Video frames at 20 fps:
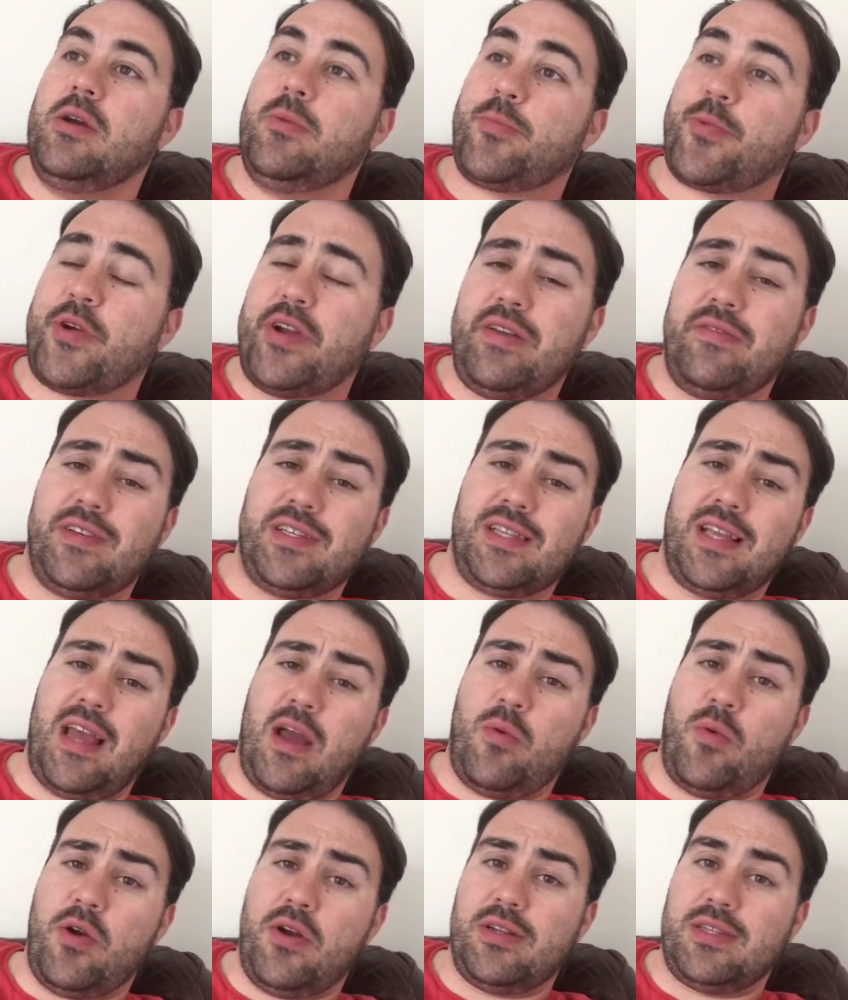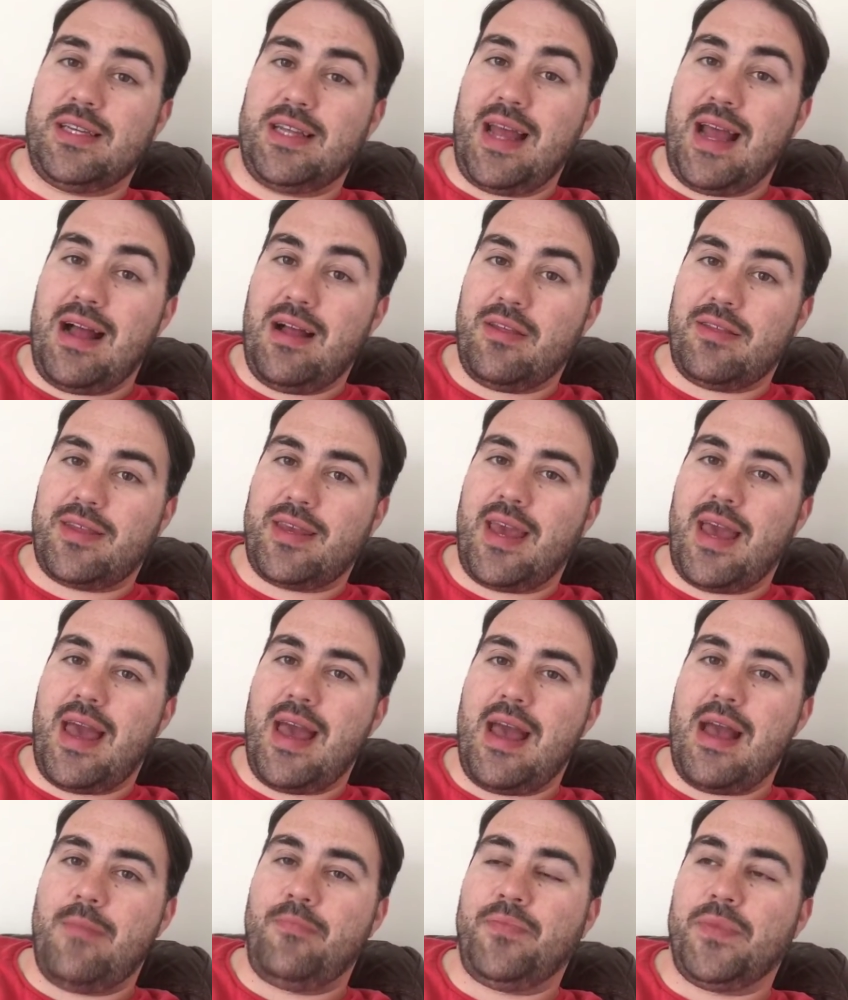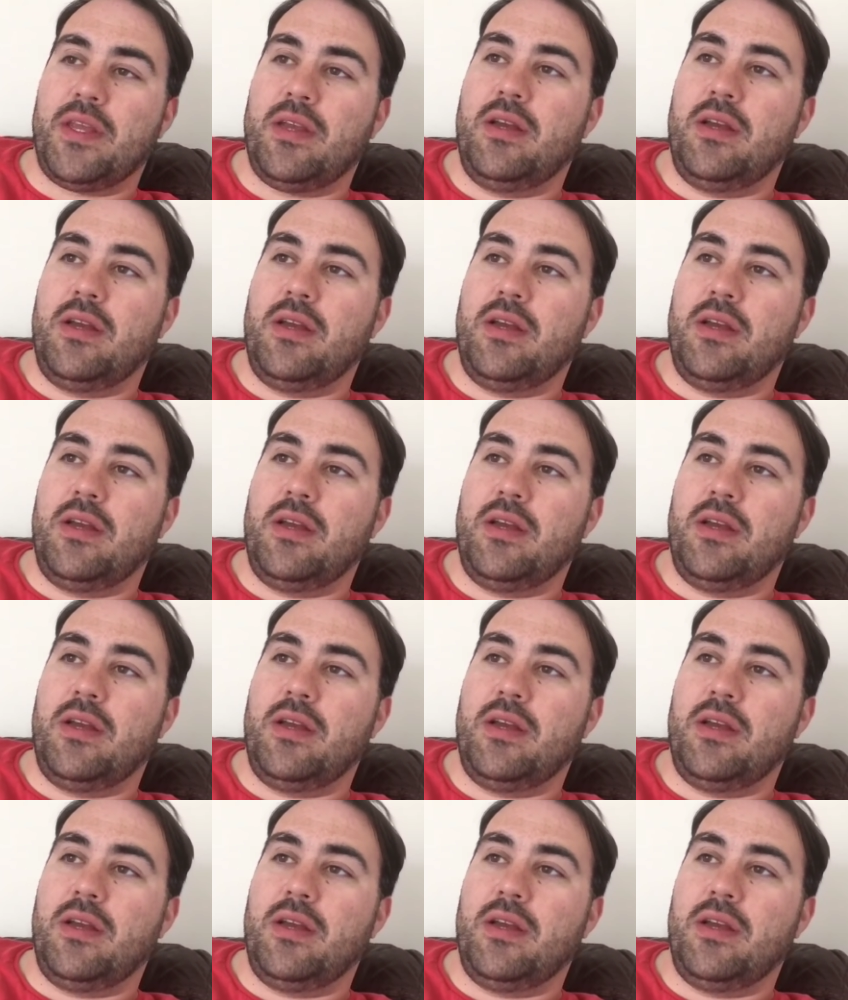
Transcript: Previously I worked in healthcare.